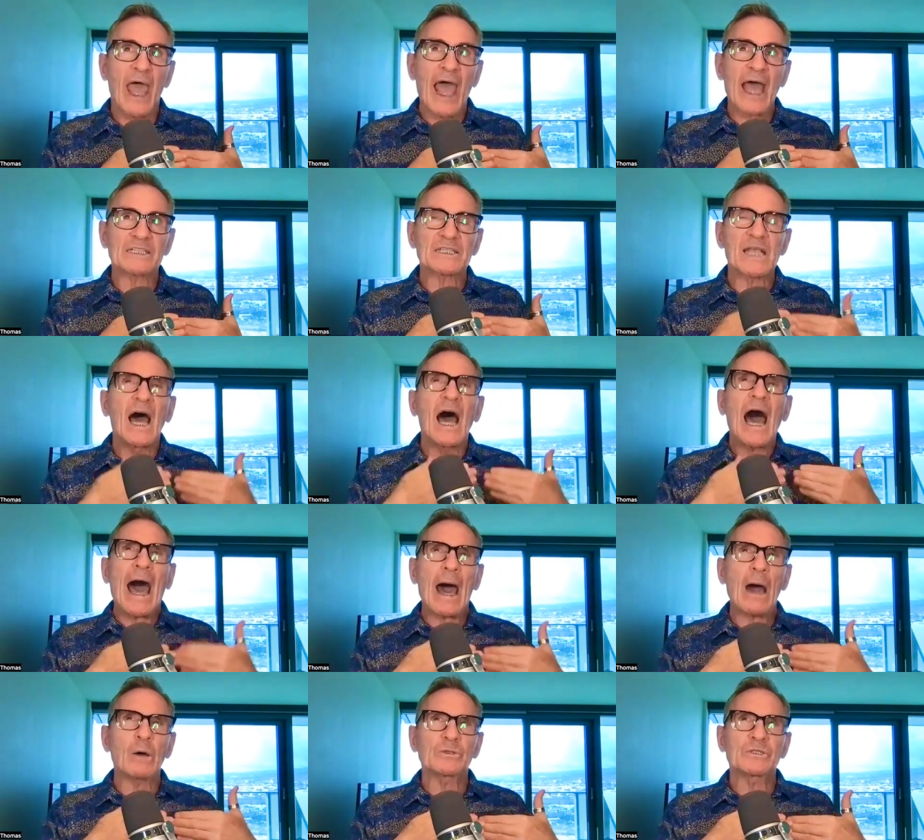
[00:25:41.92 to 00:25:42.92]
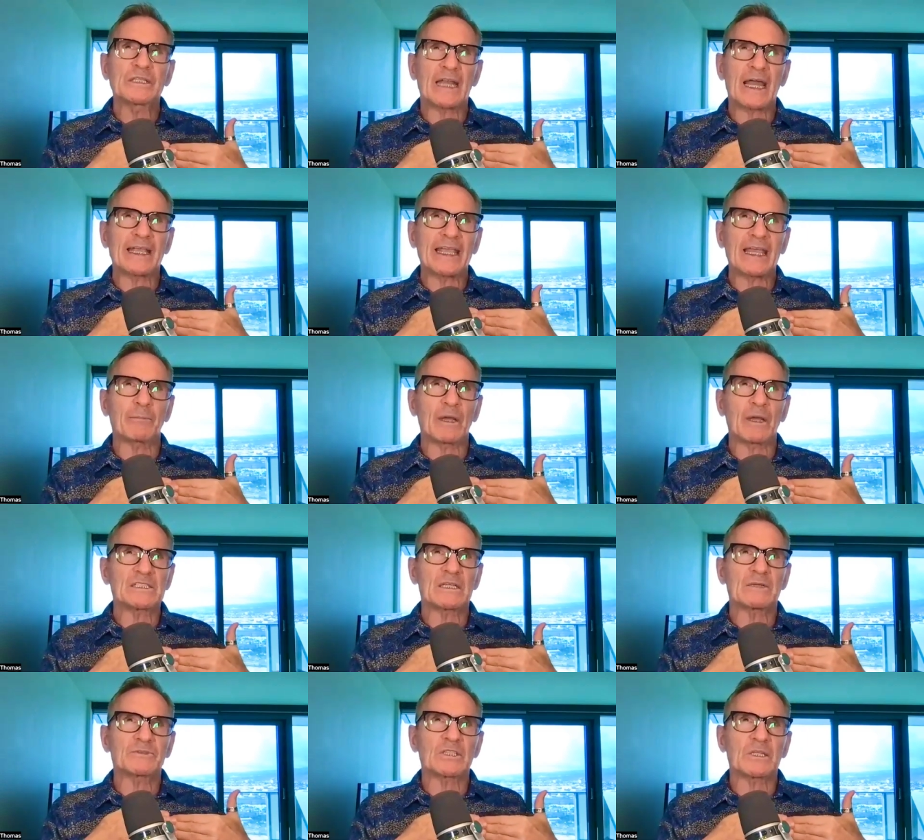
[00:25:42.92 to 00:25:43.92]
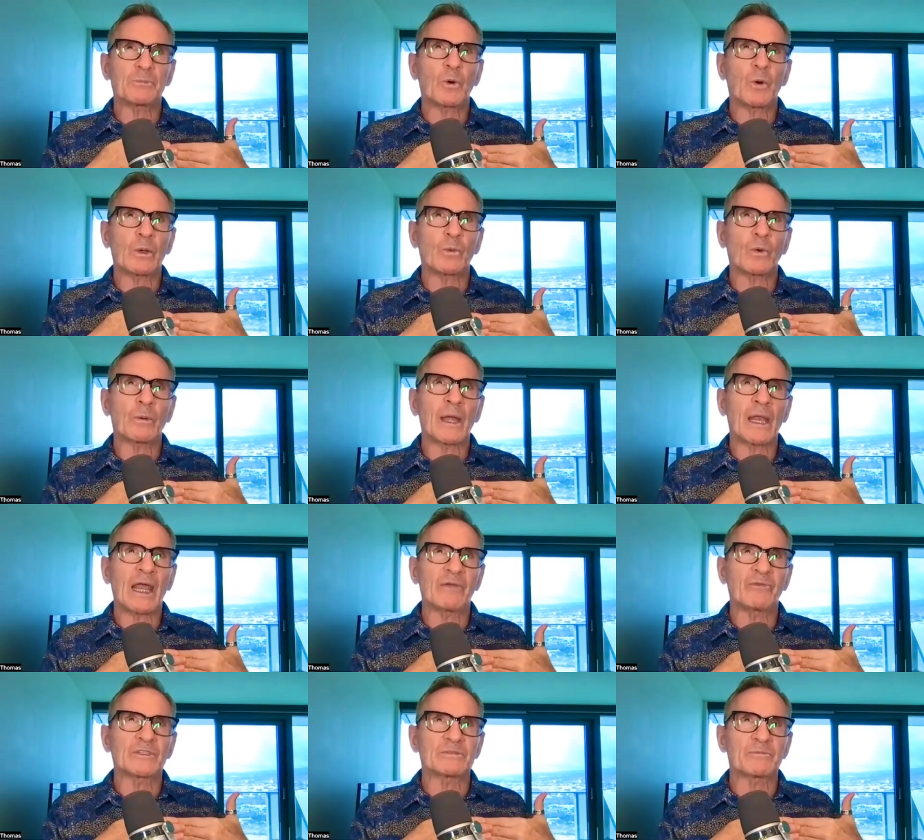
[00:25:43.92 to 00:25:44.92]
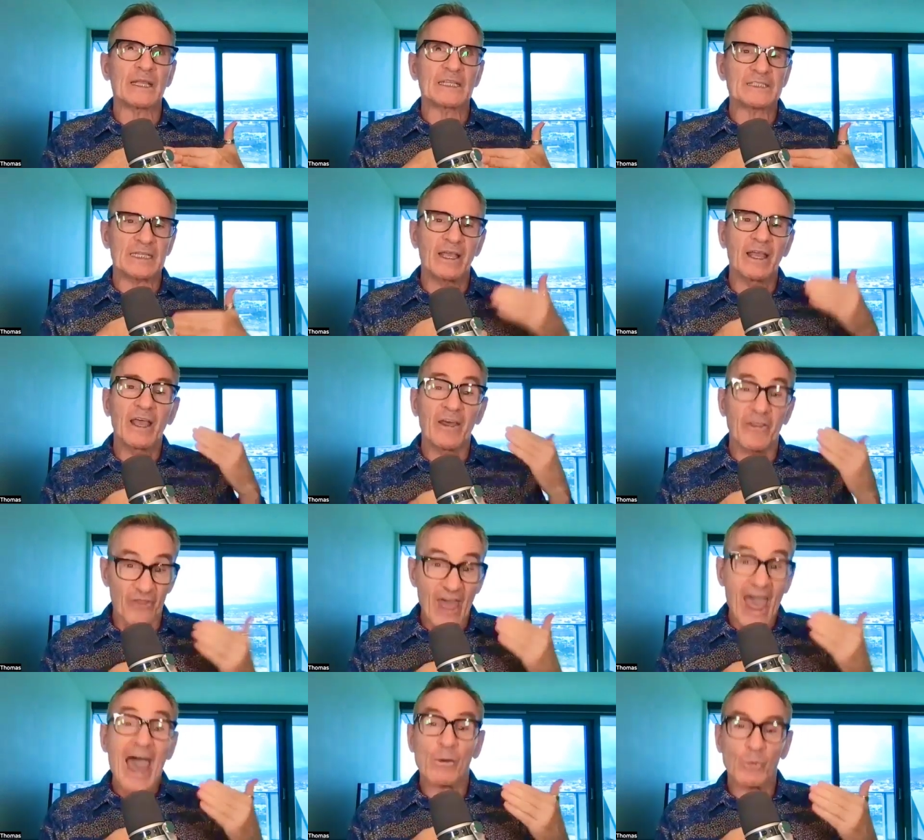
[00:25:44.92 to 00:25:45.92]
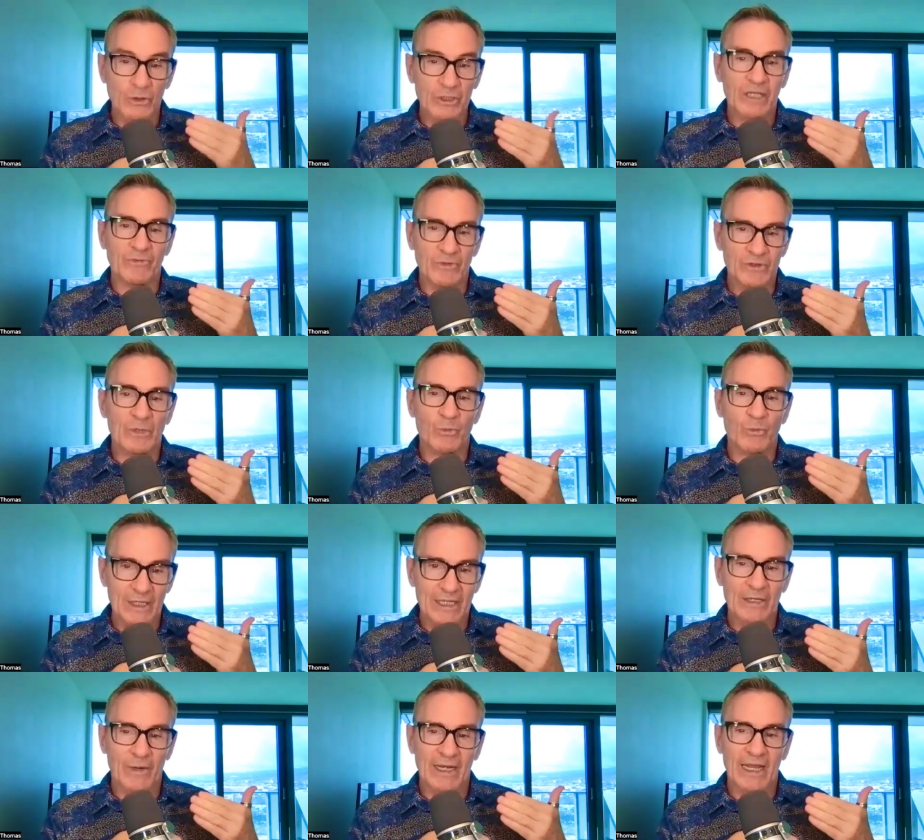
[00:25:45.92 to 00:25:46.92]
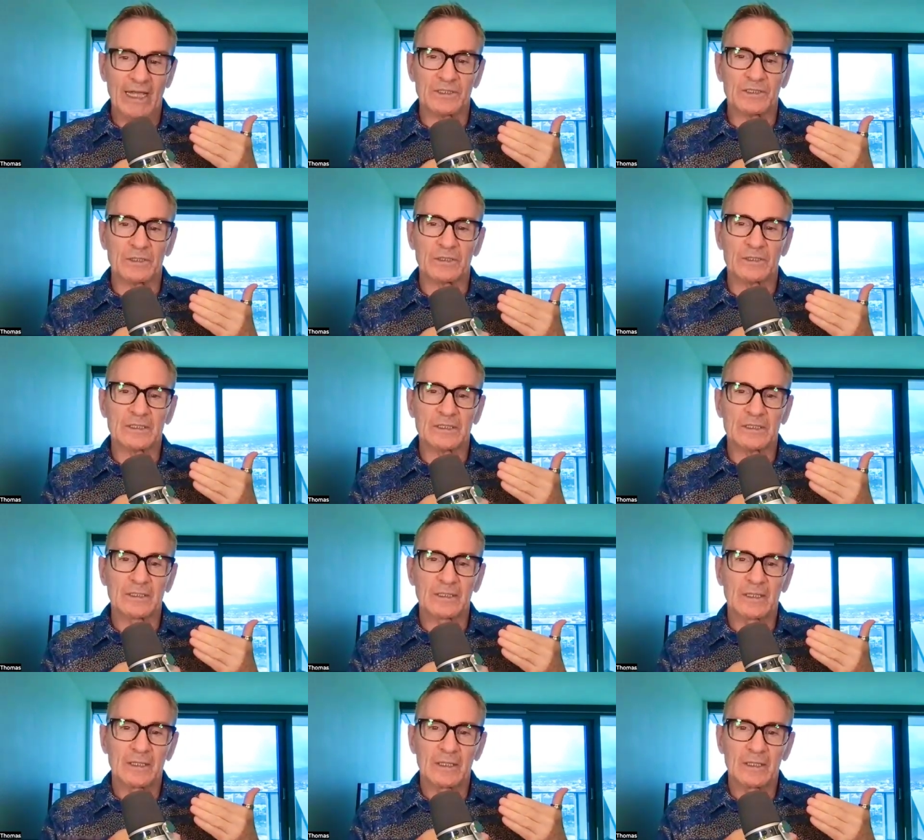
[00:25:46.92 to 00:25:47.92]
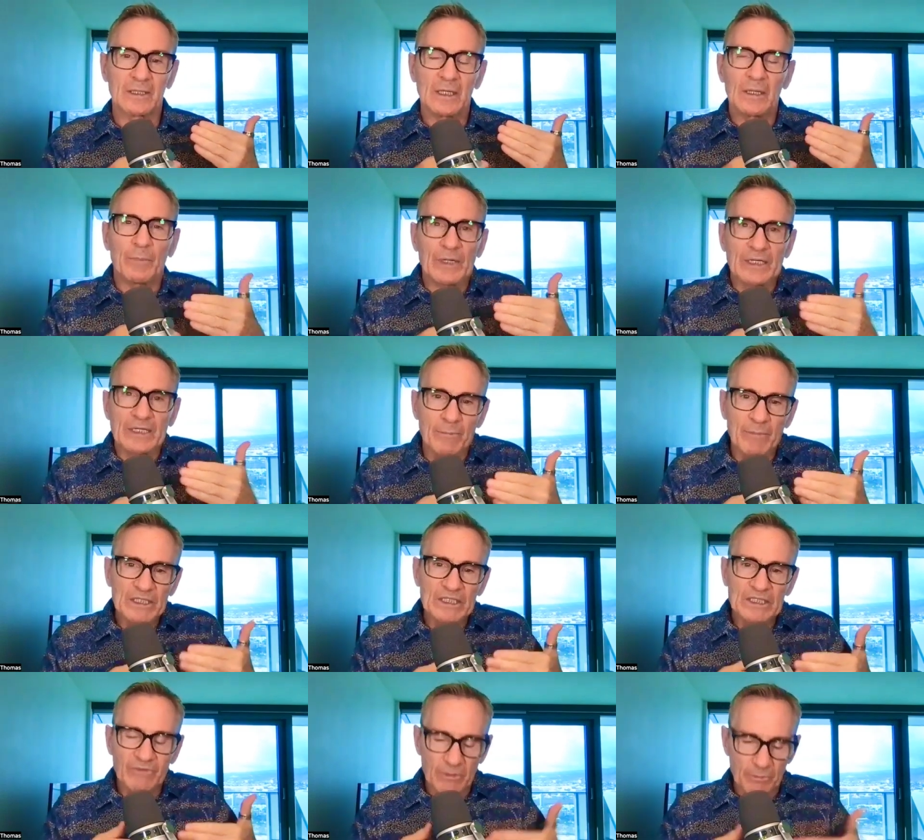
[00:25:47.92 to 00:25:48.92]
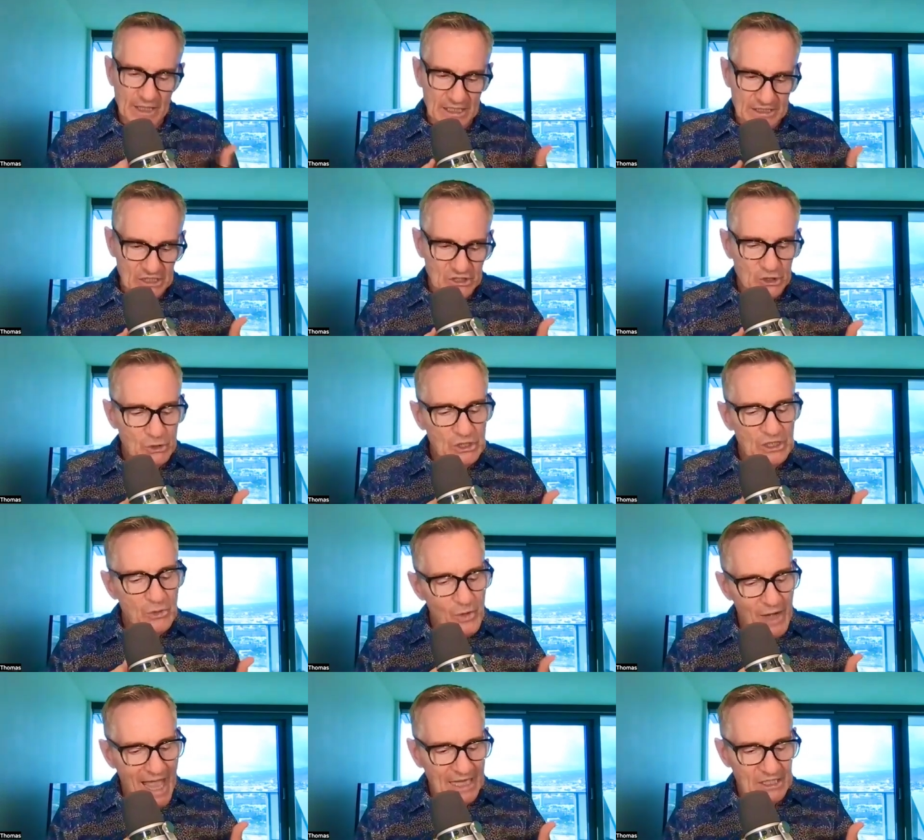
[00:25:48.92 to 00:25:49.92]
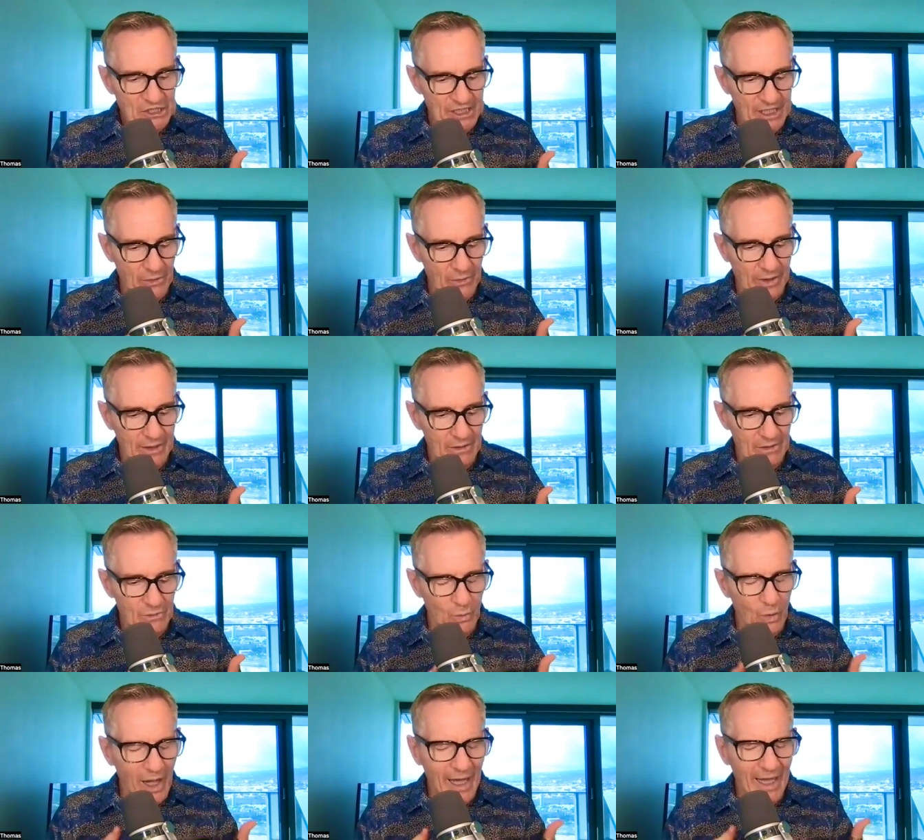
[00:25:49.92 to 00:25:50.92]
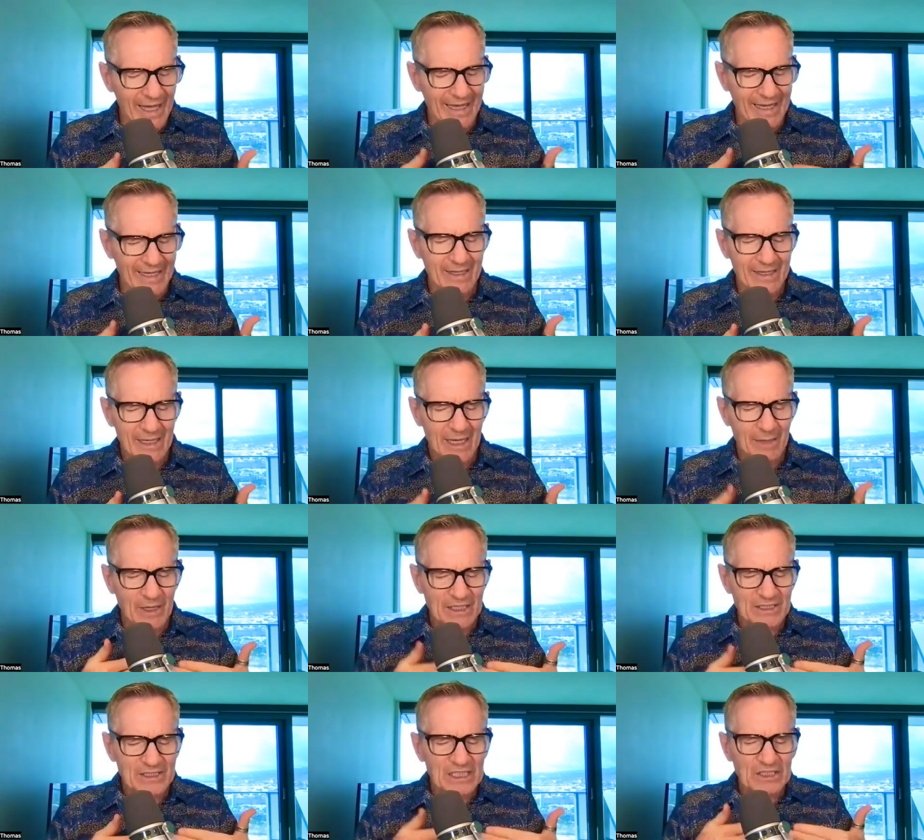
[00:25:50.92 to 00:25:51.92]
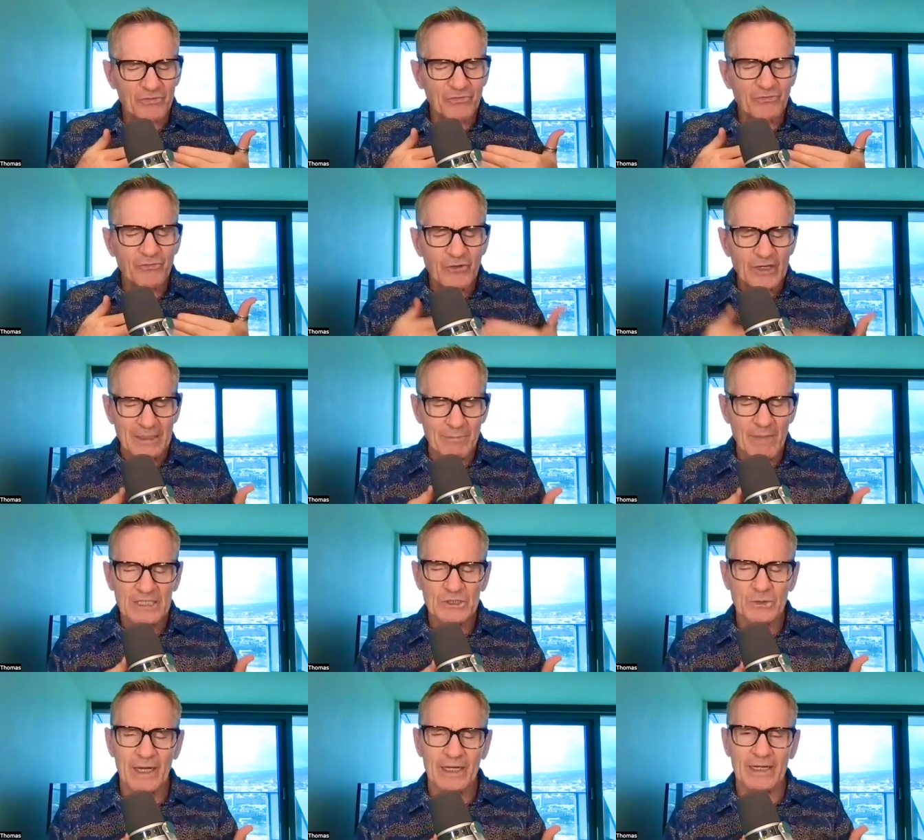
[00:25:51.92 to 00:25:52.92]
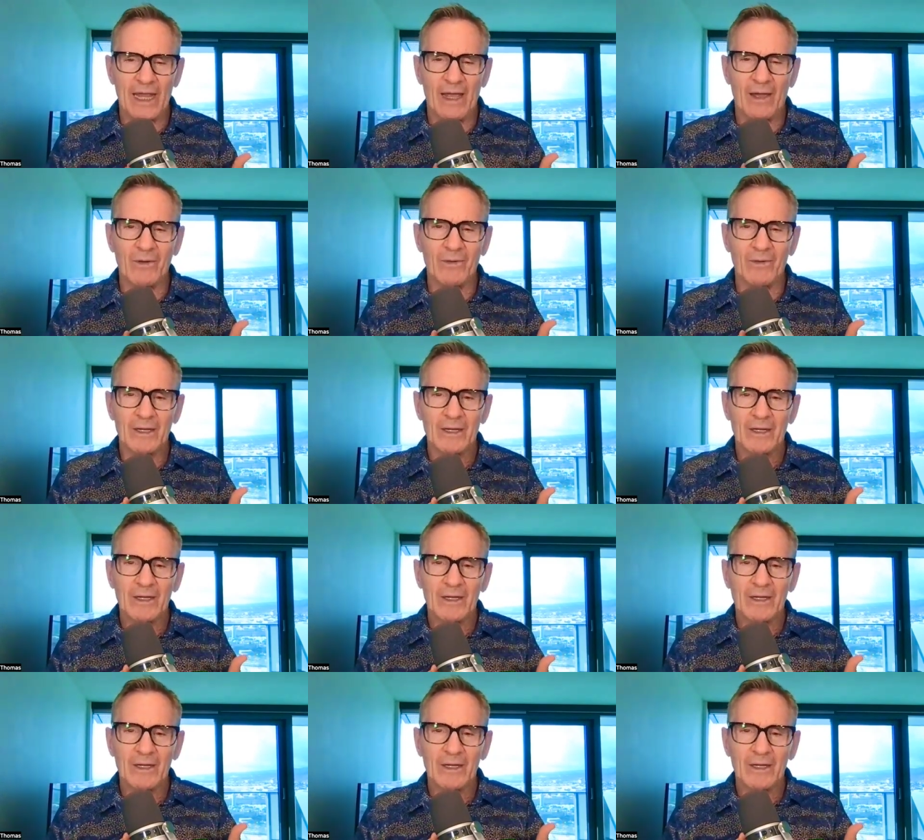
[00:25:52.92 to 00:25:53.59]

ask, how did I get myself to the point where my life was messy? That will give you some really great answers. But in the midst of it, because it's usually reactionary, why am I in such a friggin' mess right now?